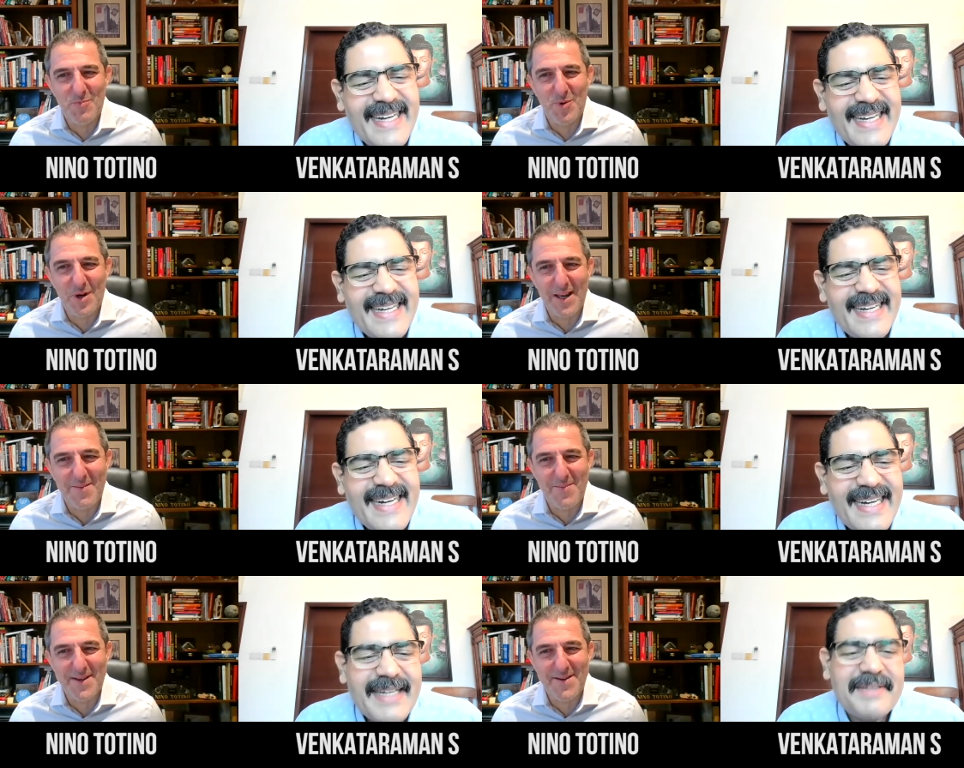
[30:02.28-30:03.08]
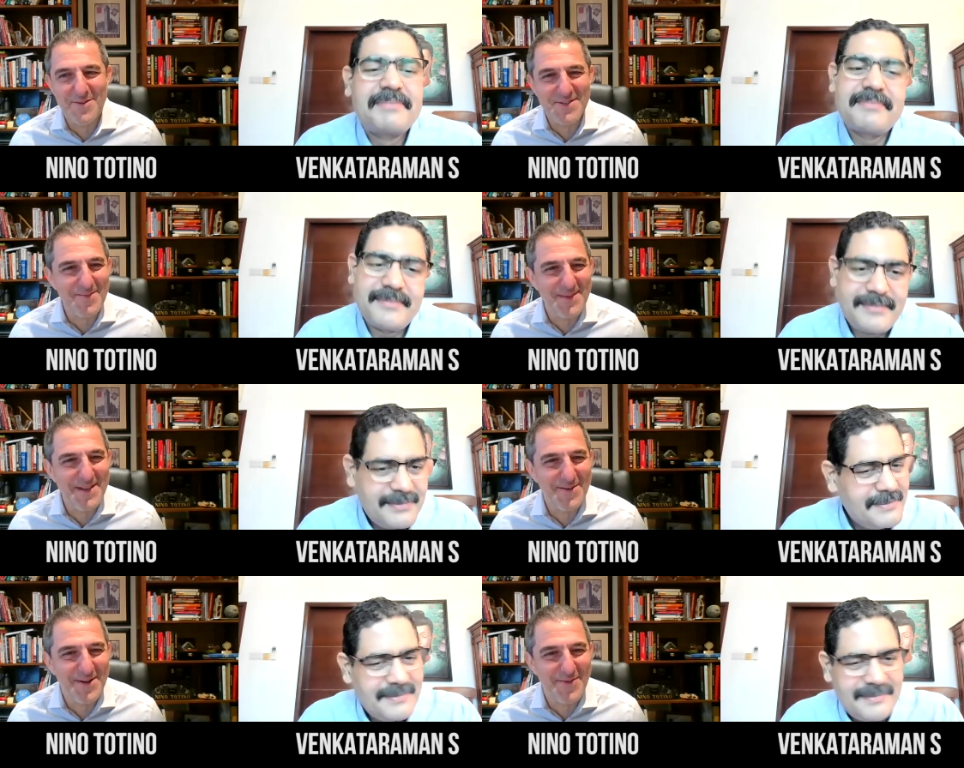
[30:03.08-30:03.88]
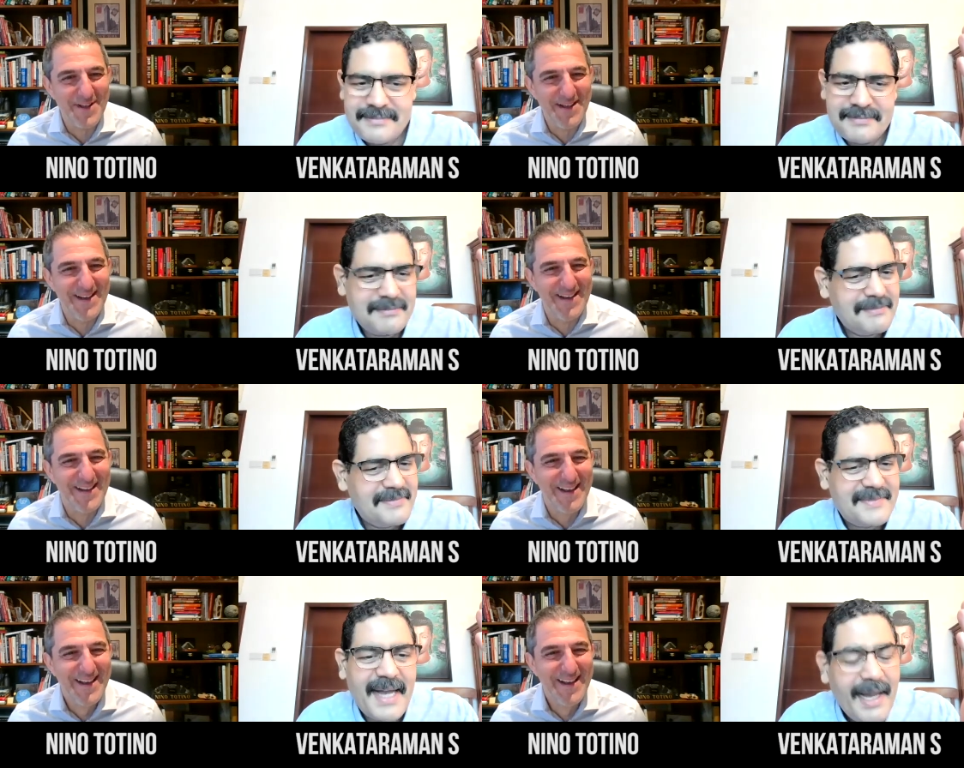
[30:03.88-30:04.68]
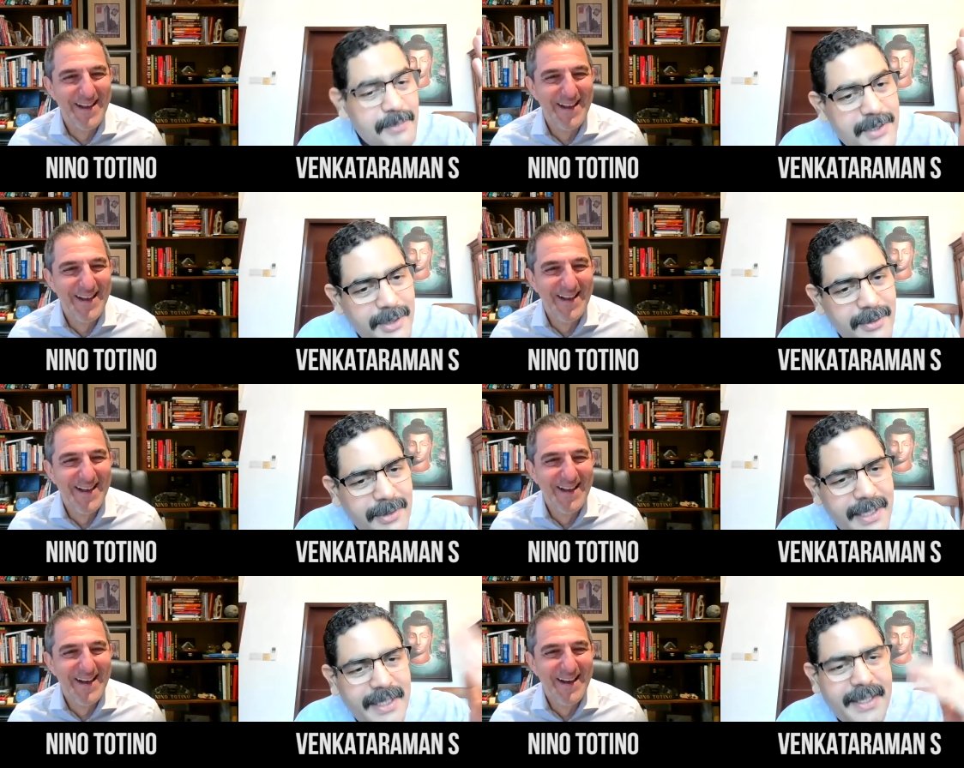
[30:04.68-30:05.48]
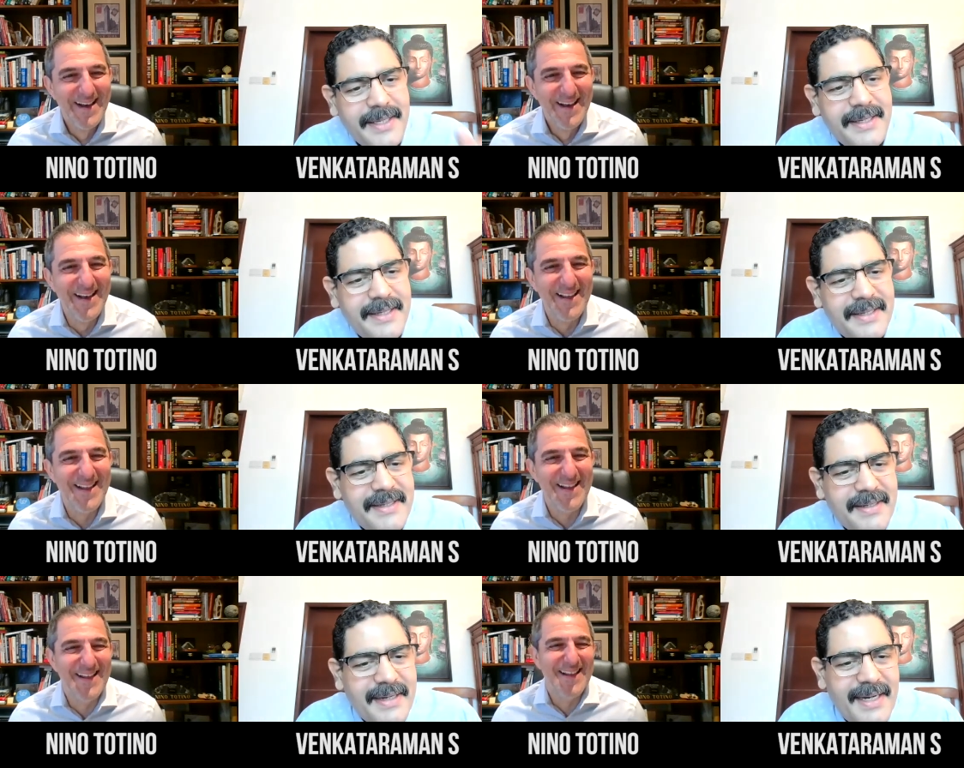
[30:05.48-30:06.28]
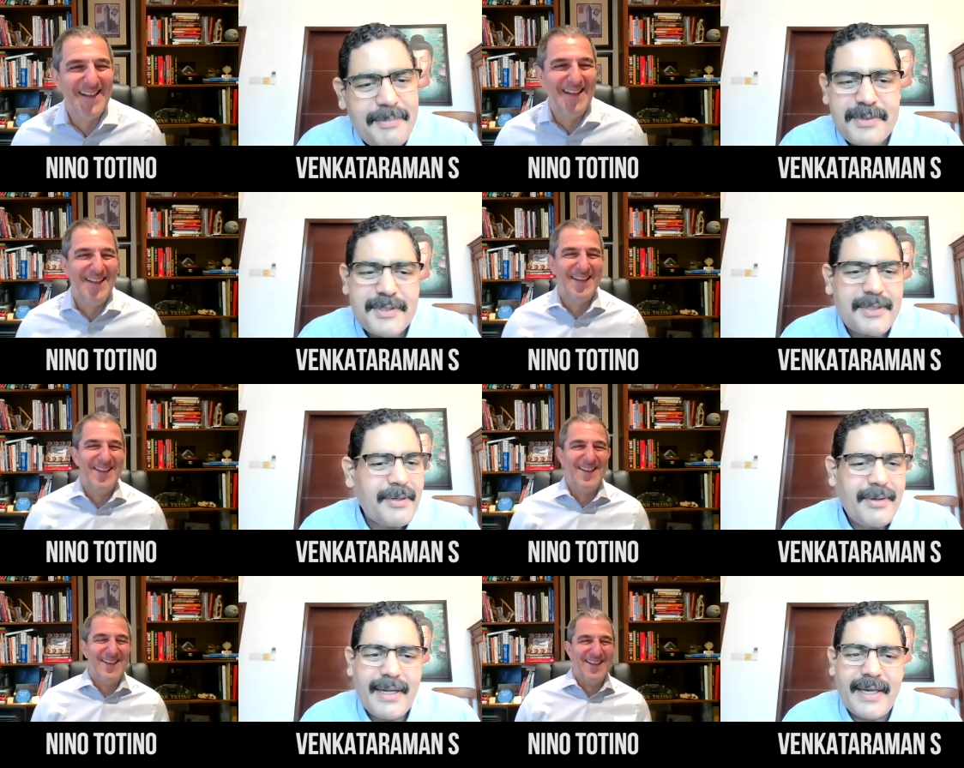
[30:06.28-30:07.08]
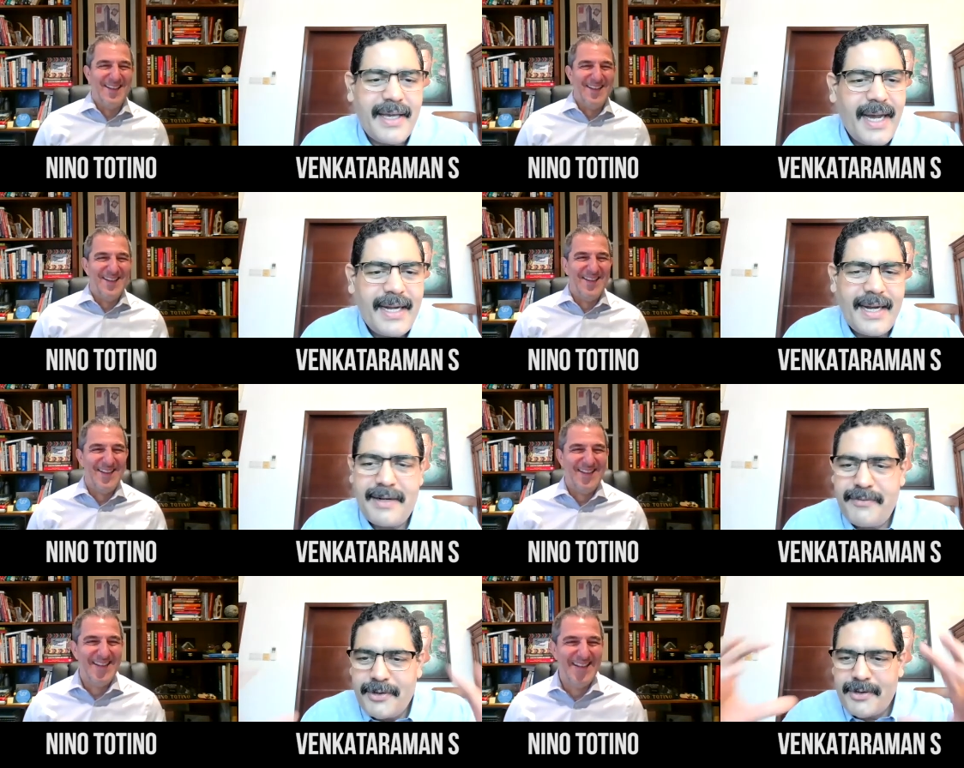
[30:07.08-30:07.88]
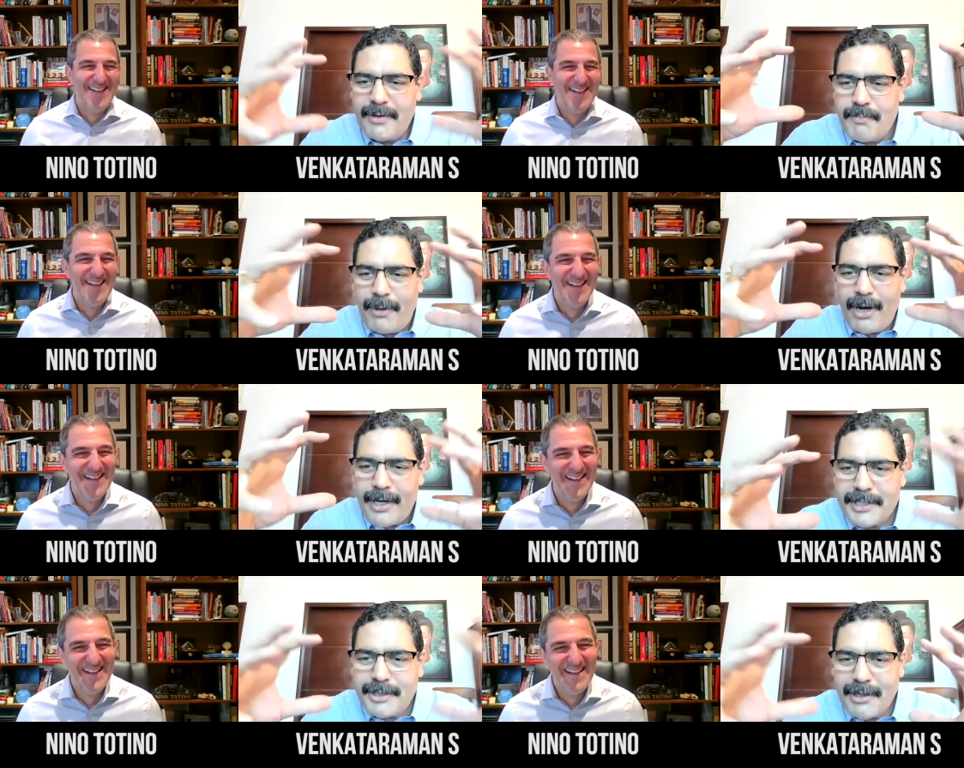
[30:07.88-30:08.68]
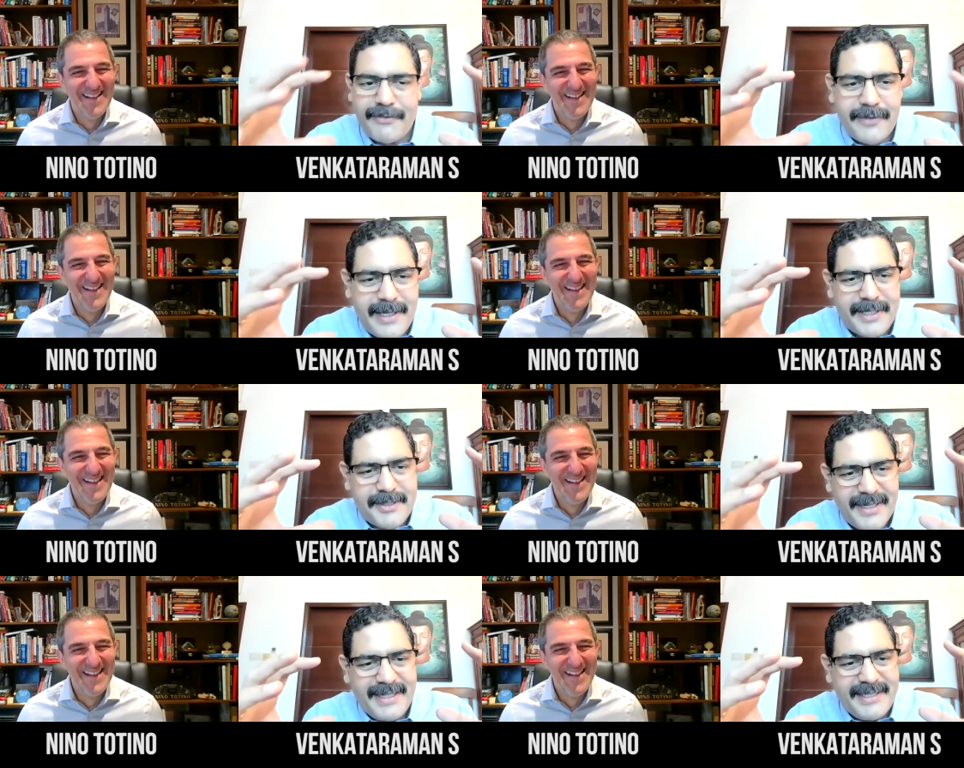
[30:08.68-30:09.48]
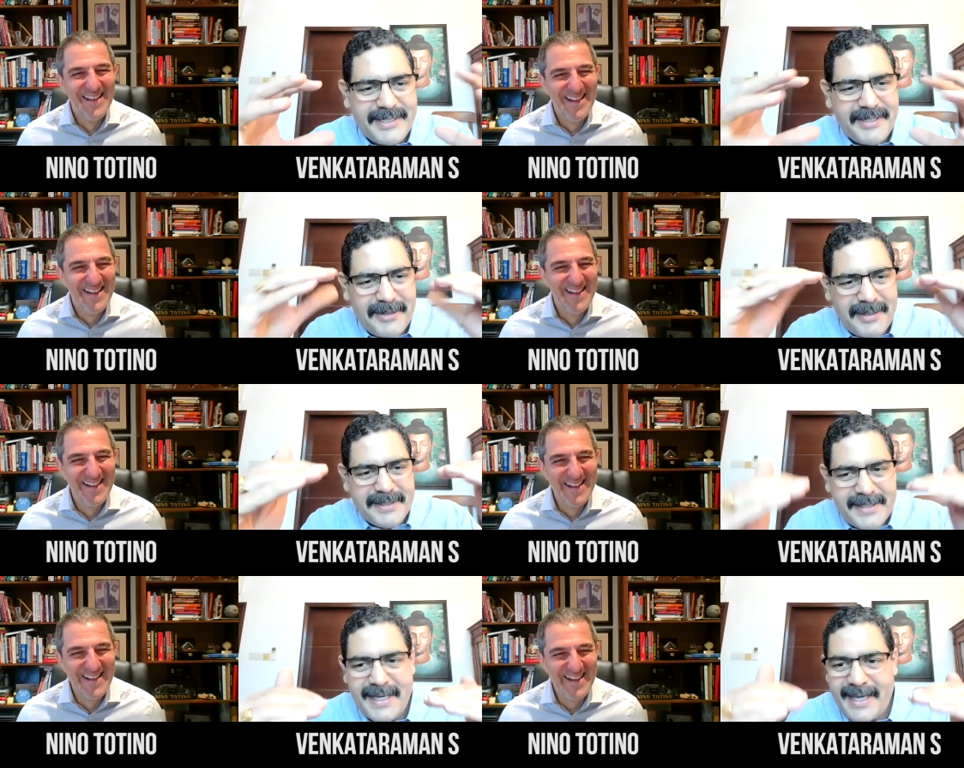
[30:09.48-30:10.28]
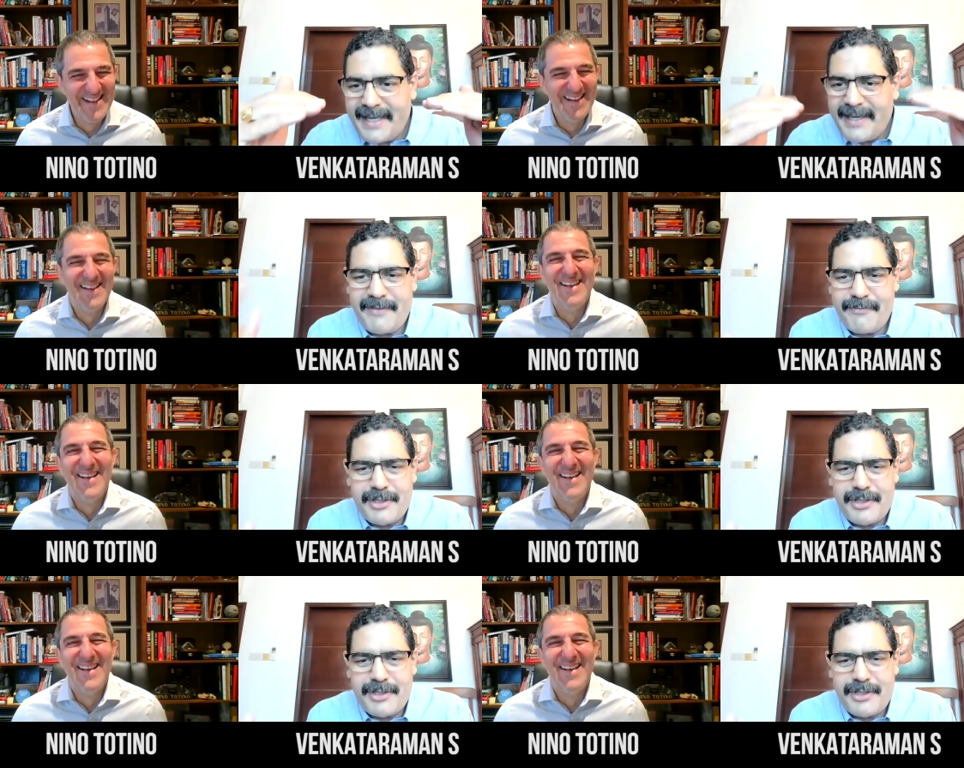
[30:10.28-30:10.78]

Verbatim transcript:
Speaker 1: book club here or something? What have we?
Speaker 2: Absolutely. Absolutely. And we could pocket all of these, right? To go ahead and say, hey,